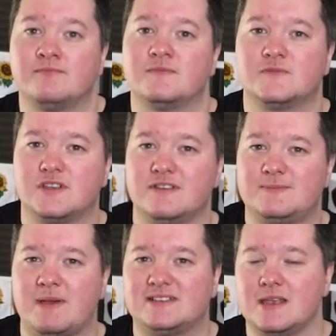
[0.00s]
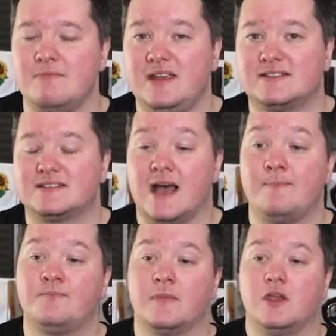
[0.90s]
So this basically means that
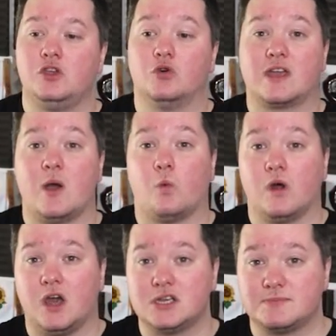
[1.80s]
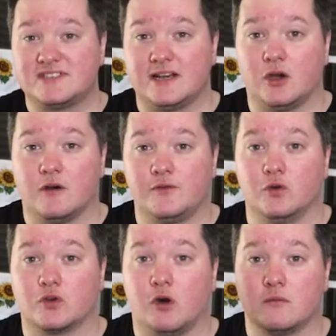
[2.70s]
you'll get one hundred percent of your
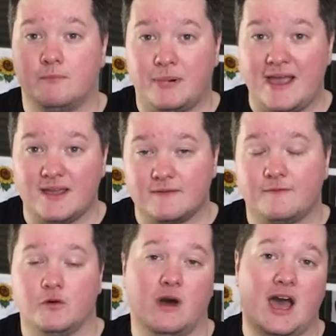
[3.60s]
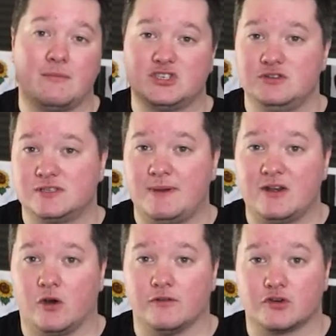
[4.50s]
gold back for how much you spent
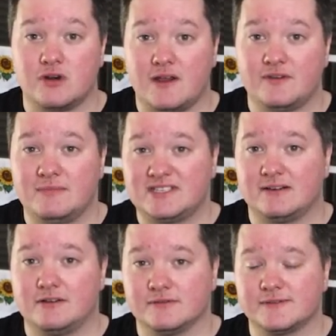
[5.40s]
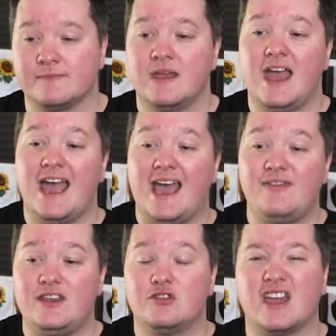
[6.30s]
on the crafting materials, and
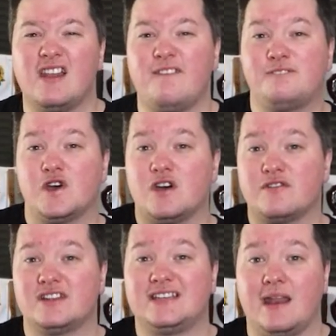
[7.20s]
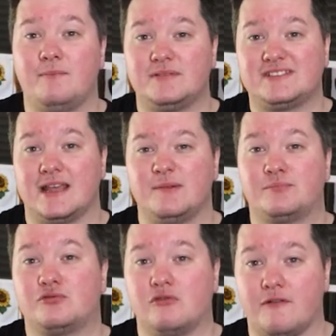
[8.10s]
then you'll get a further ten percent
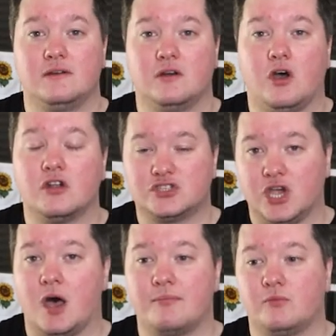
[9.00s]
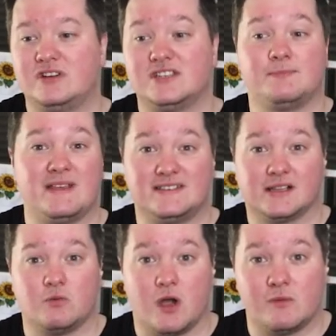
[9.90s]
profit on top, which is basically
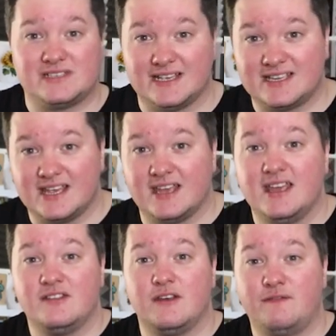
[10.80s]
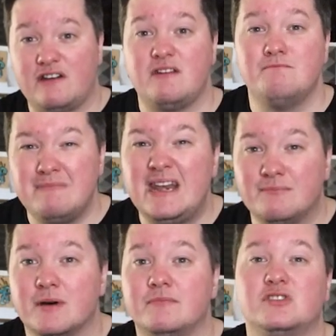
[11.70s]
why we're setting it the very
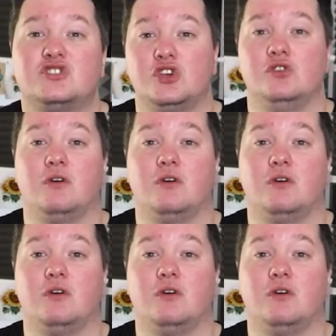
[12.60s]
minimum to one